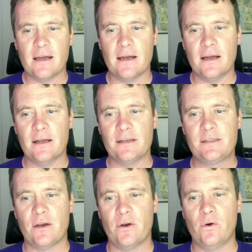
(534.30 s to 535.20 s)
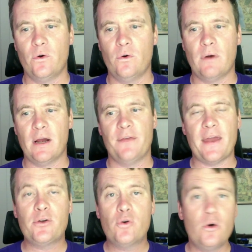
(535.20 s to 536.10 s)
So
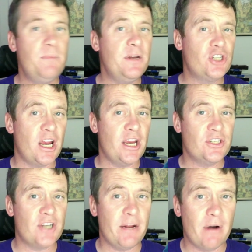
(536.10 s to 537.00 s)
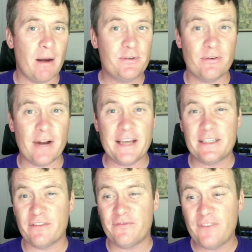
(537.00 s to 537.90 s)
that could be changed anywhere up to an AC
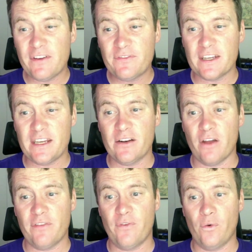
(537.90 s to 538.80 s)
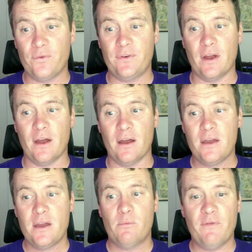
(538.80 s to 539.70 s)
of 15, I thought,
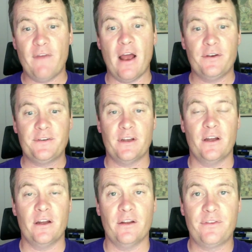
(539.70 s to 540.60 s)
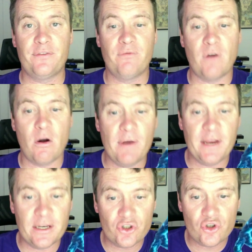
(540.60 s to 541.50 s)
without throwing
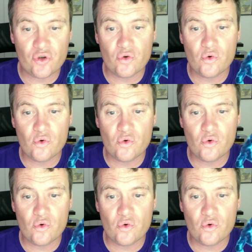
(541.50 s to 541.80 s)
it too